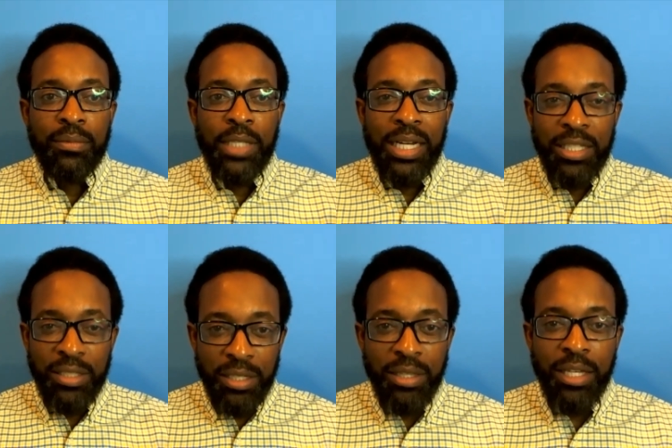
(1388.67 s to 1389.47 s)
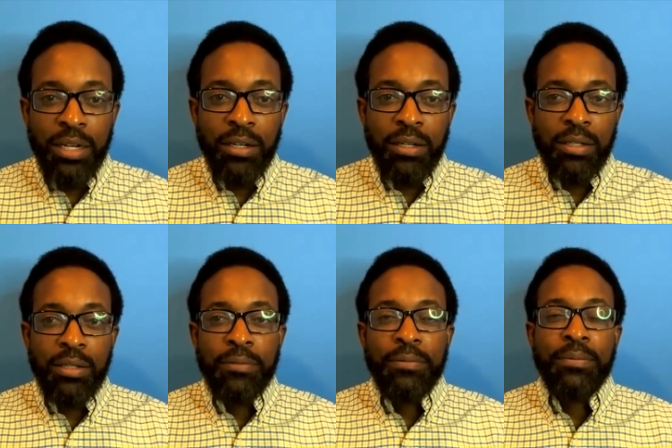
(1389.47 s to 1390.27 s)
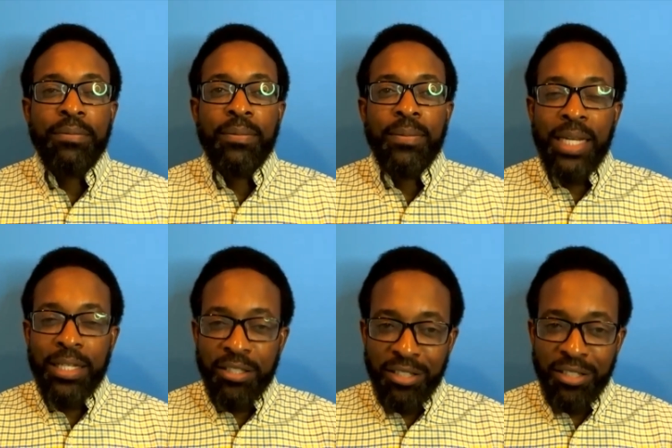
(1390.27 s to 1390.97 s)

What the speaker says: And I stood there, and